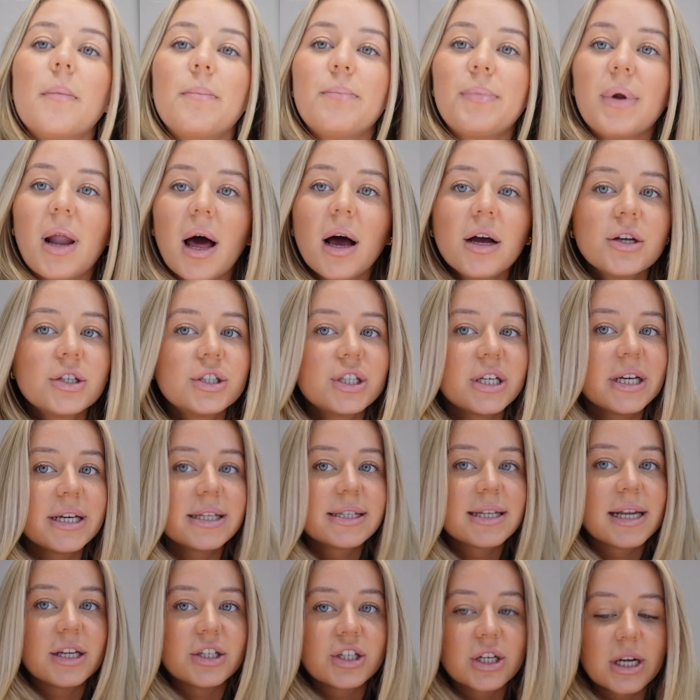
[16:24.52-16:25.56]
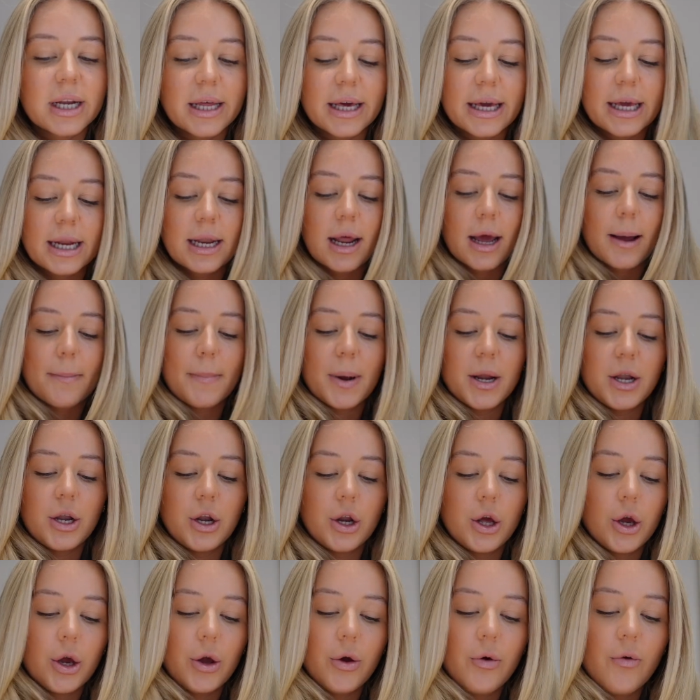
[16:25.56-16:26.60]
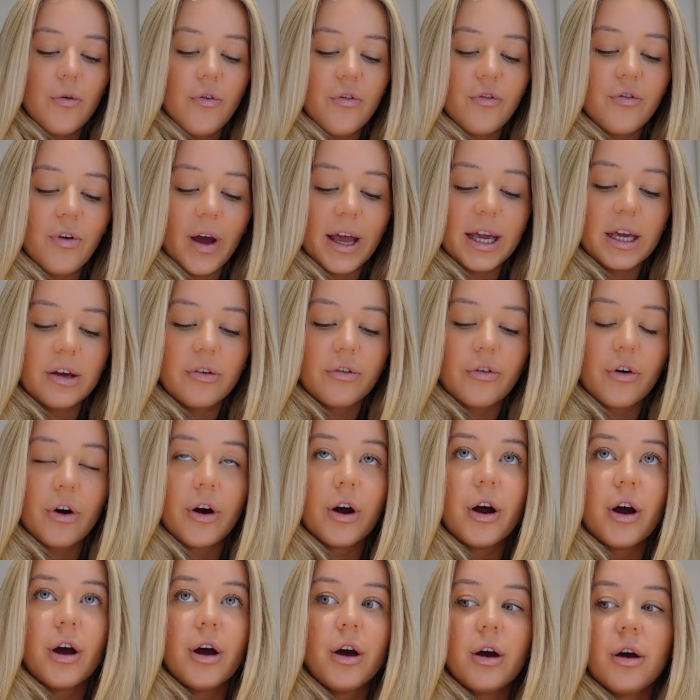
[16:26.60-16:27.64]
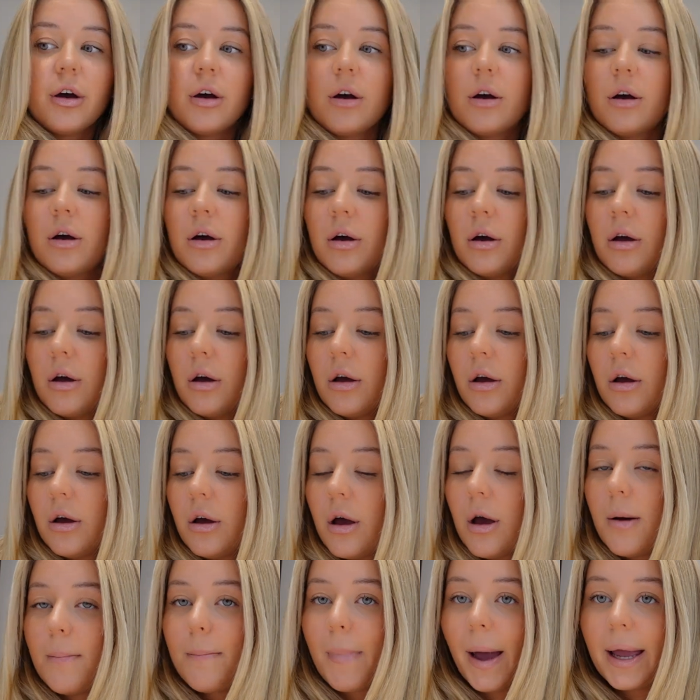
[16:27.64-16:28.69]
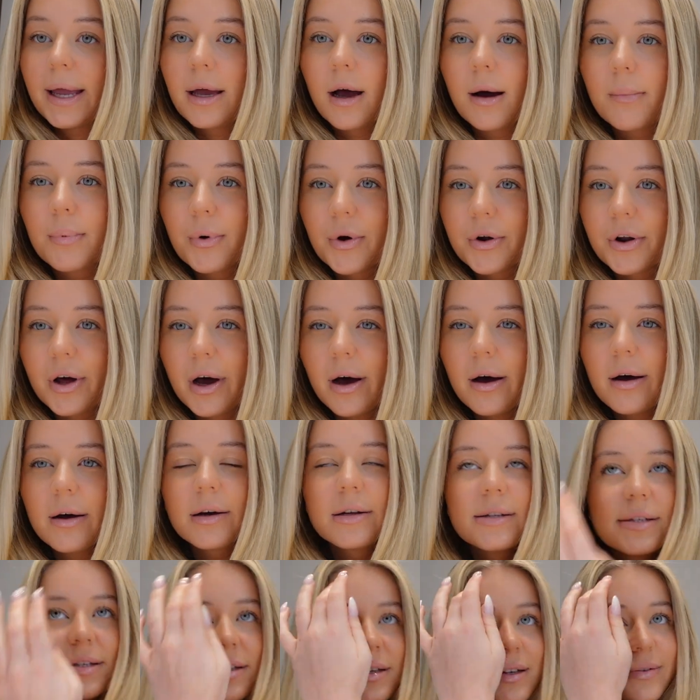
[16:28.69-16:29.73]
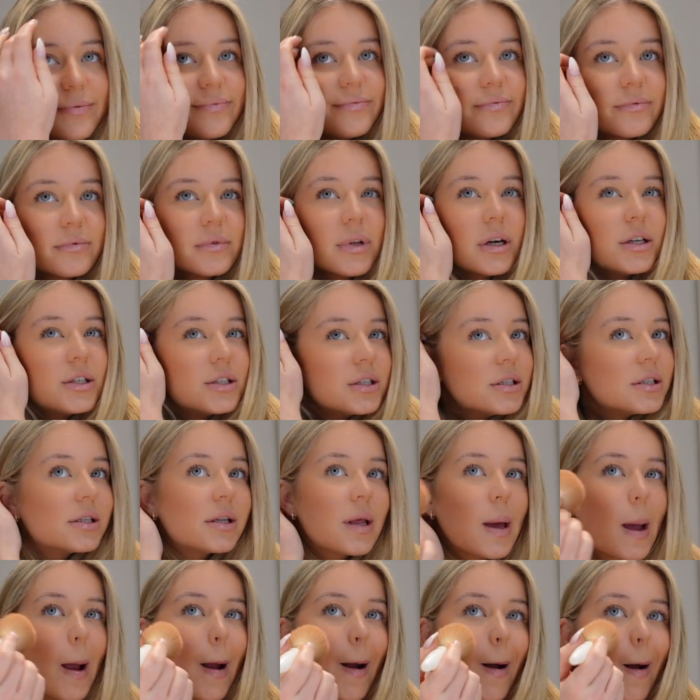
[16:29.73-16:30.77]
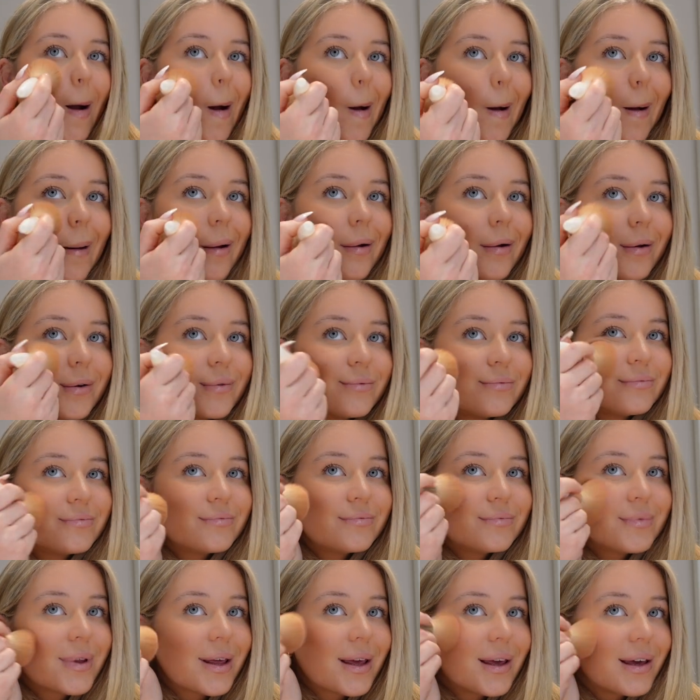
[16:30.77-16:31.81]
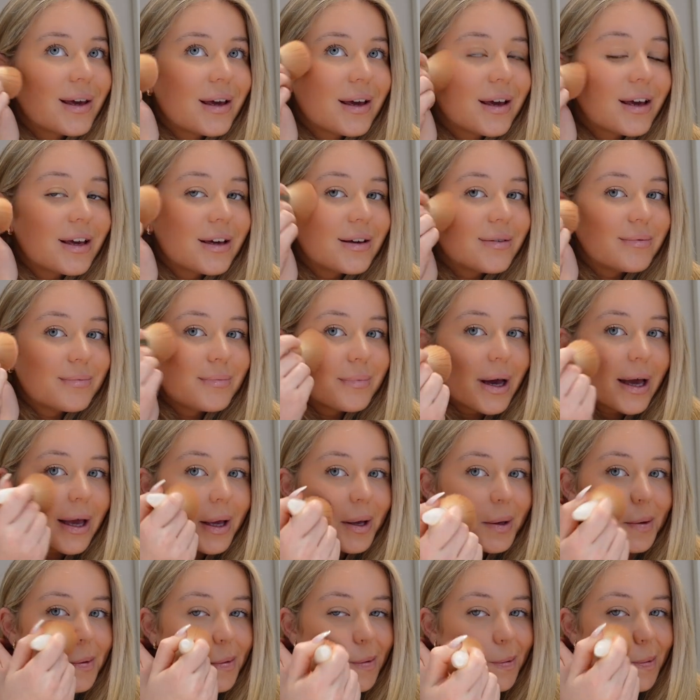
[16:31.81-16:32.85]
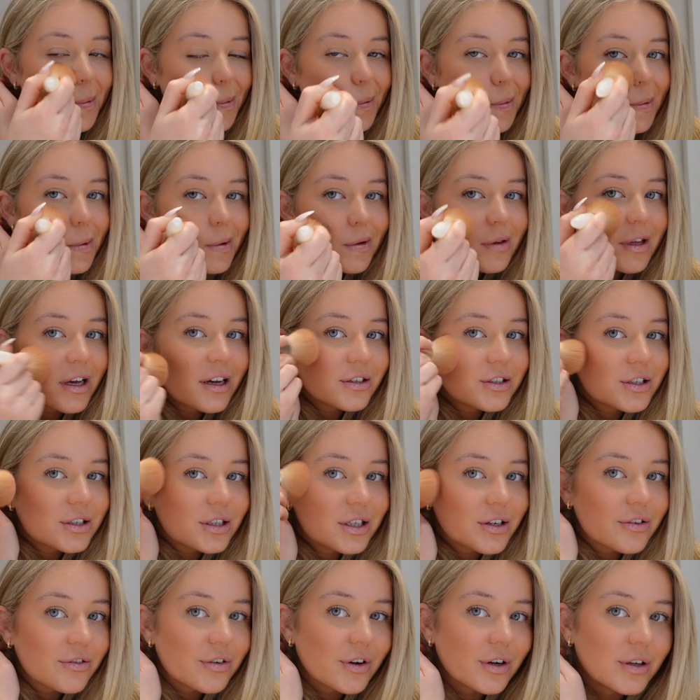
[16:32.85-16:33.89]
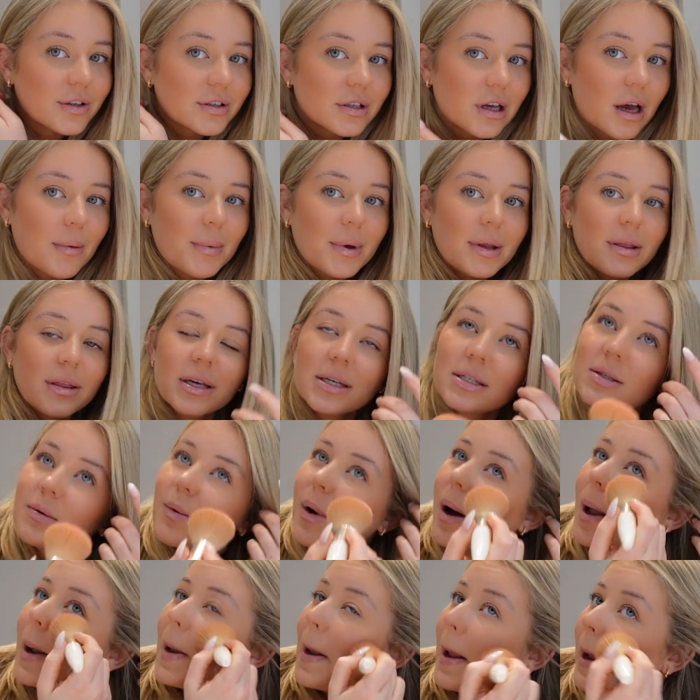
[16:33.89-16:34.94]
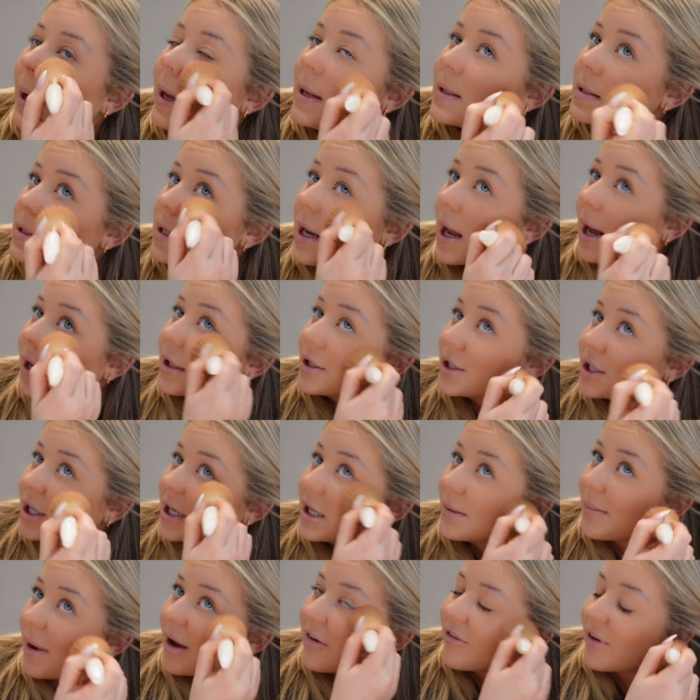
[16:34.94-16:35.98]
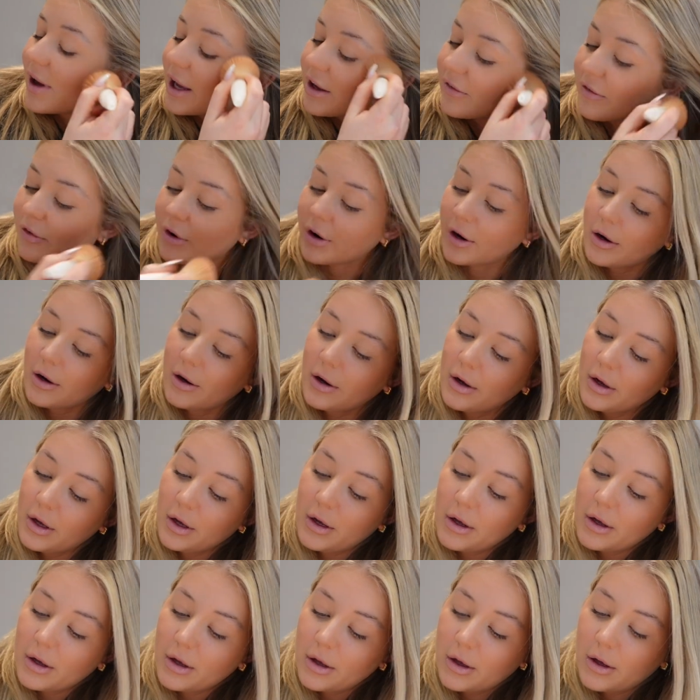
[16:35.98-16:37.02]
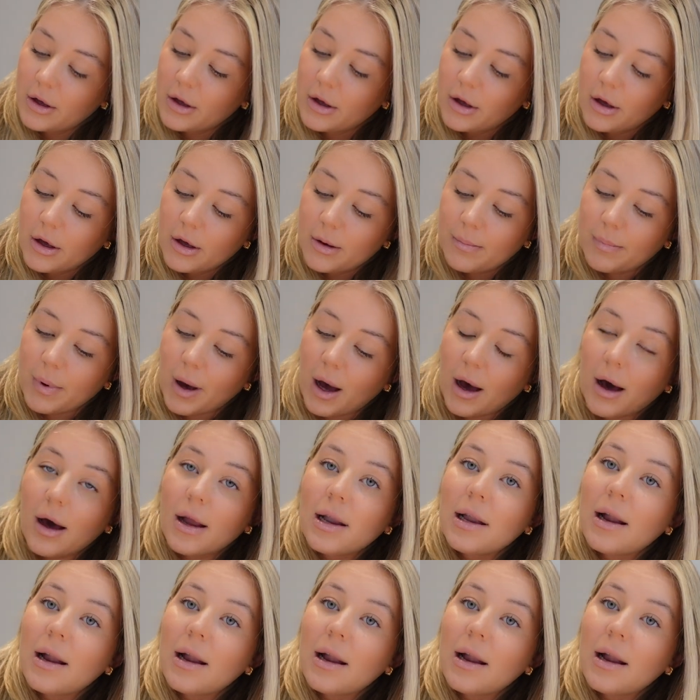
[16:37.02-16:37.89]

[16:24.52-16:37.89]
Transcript: Blush is literally like my new favourite makeup product. I just think it makes such a difference. I mean, this one isn't actually my favourite, but